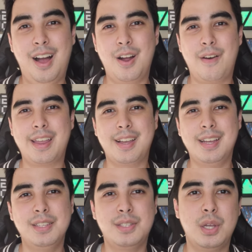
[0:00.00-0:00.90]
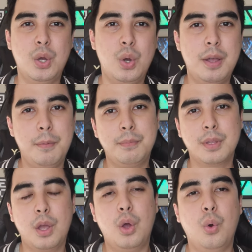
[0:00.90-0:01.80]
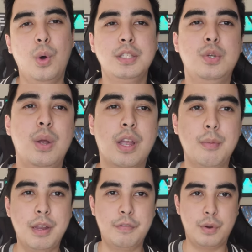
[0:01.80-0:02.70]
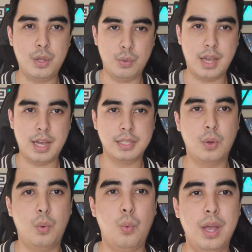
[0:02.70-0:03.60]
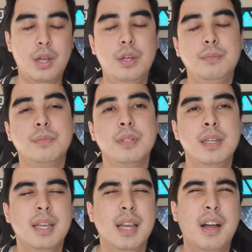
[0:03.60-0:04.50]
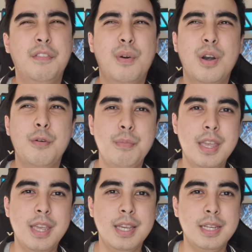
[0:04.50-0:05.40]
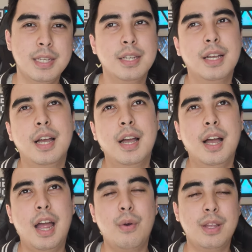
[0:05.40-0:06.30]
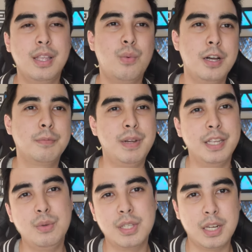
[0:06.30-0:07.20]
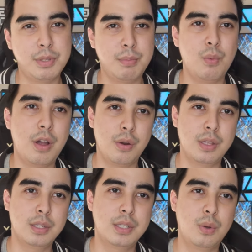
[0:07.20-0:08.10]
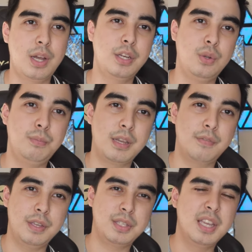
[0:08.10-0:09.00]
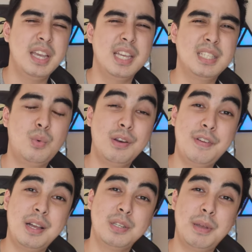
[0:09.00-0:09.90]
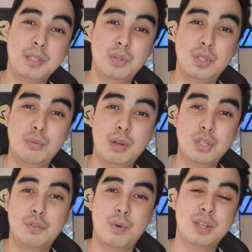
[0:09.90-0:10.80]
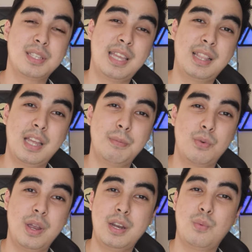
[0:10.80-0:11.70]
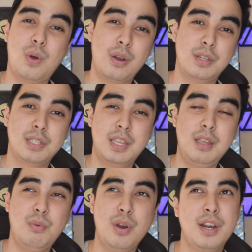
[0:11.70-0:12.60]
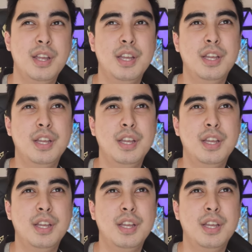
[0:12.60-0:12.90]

Alright guys, so what do I recommend for you guys? Well, for me, I really want my new setup to be wireless, so I do pick this. Is the 1,000 pesos too much for a slightly upgraded wireless keyboard?